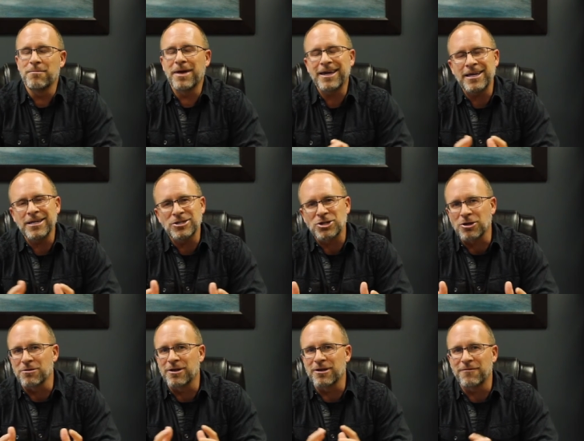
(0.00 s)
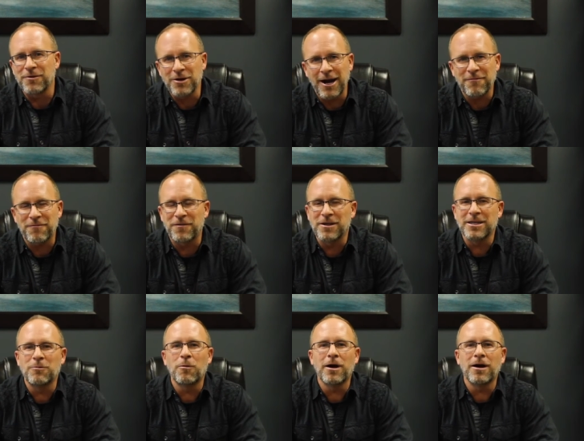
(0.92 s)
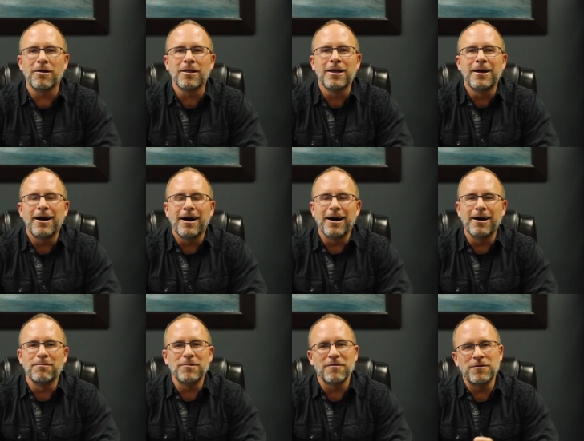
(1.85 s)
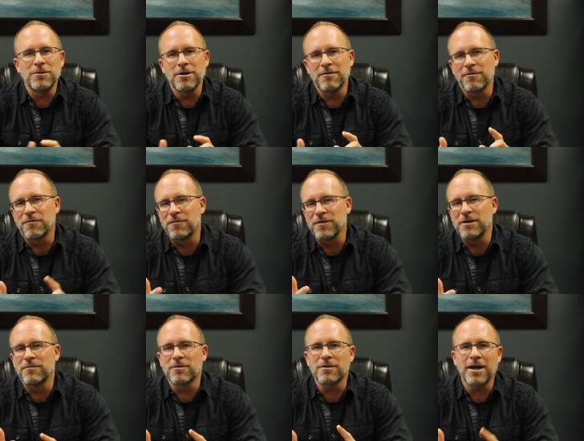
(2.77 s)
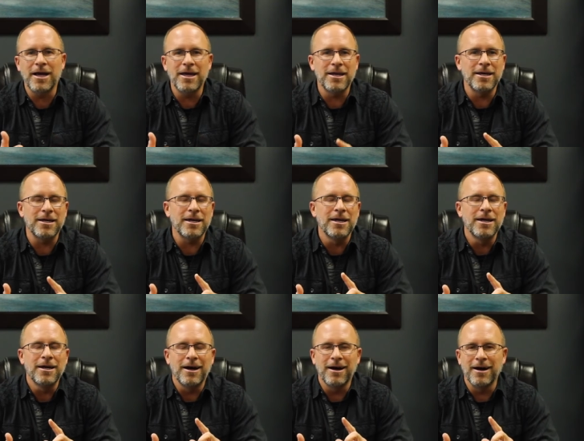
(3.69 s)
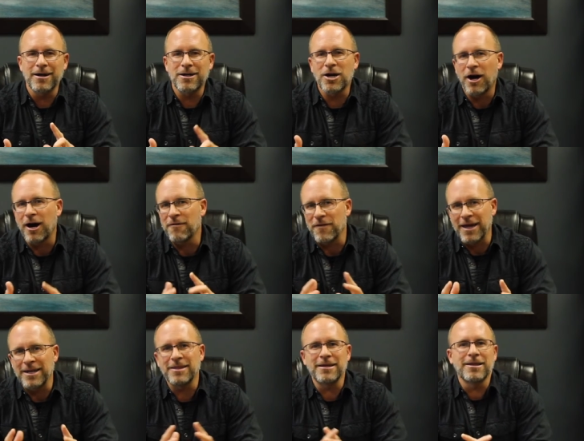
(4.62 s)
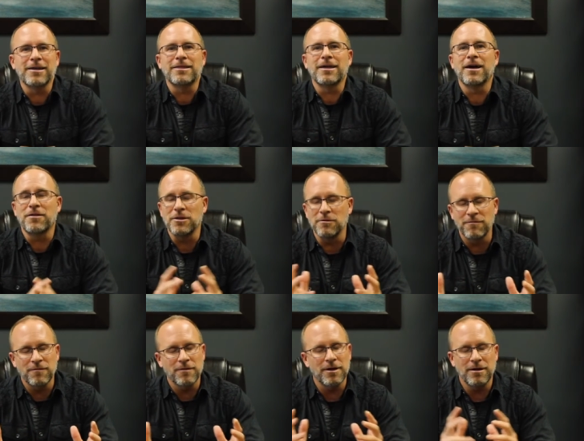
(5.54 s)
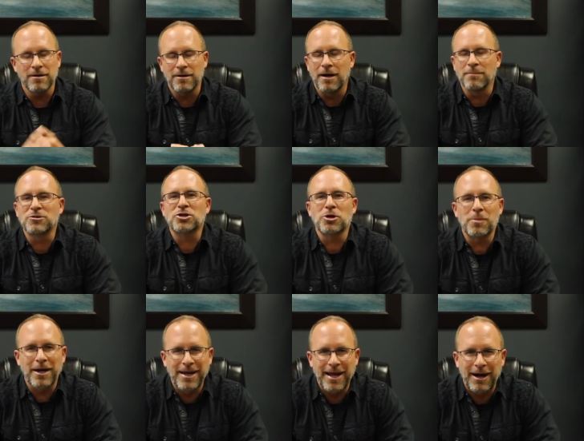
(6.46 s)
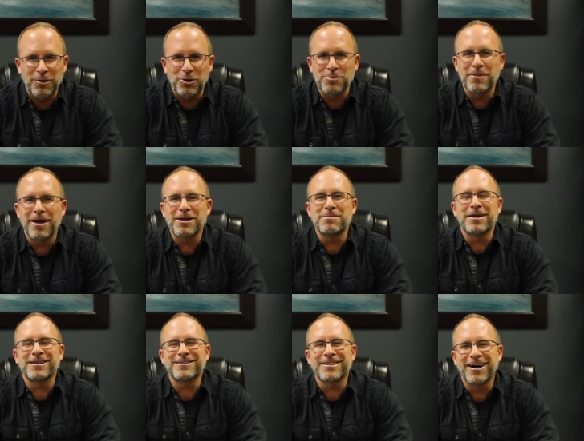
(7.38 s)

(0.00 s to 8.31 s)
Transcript: making sure that if you're not feeling well, if you have a fever, headache, cough, anything like that, that you've, I'm sure by now, heard many, many